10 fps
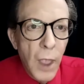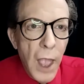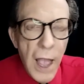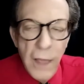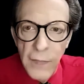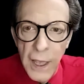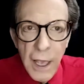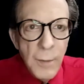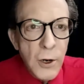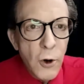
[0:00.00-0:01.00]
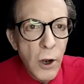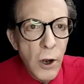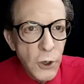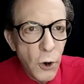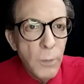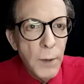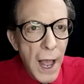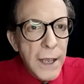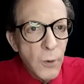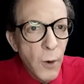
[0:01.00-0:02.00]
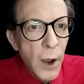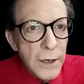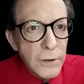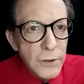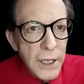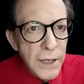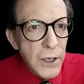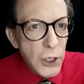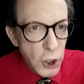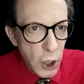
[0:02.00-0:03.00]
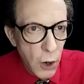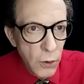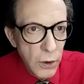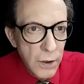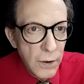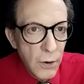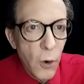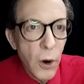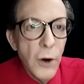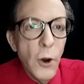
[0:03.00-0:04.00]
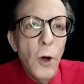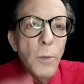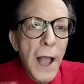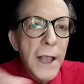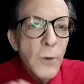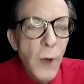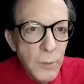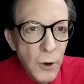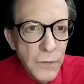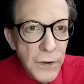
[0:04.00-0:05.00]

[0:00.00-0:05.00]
and they come across an old black and white TV show or an old black and white movie.